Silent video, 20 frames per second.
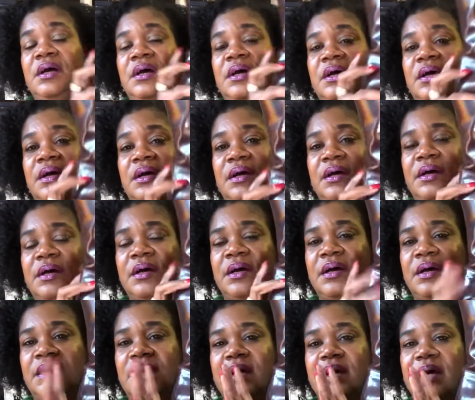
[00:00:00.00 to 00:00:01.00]

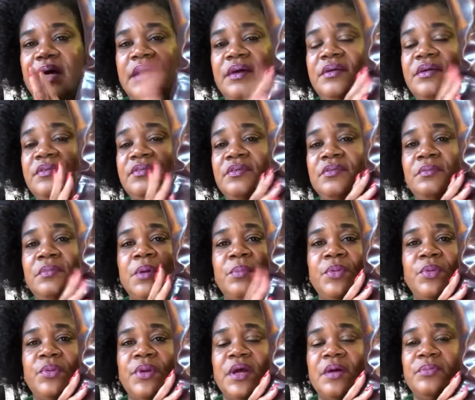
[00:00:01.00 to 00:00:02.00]
I don't even remember
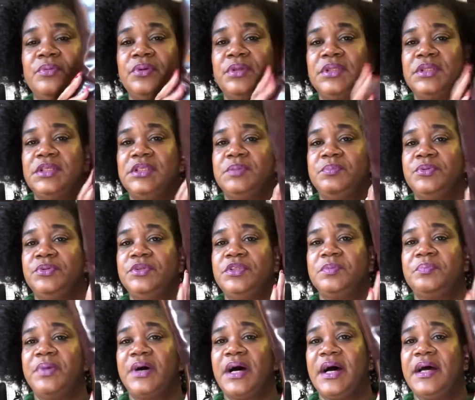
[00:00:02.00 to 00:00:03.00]
when I bought these boots,
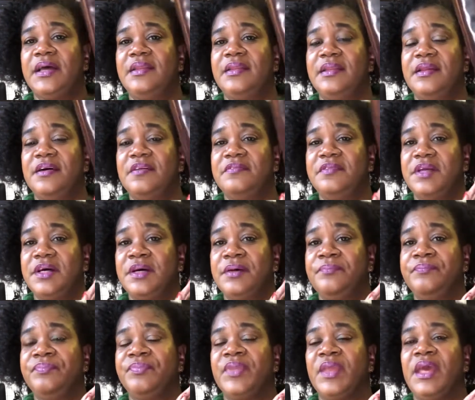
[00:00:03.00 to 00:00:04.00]
but I love them.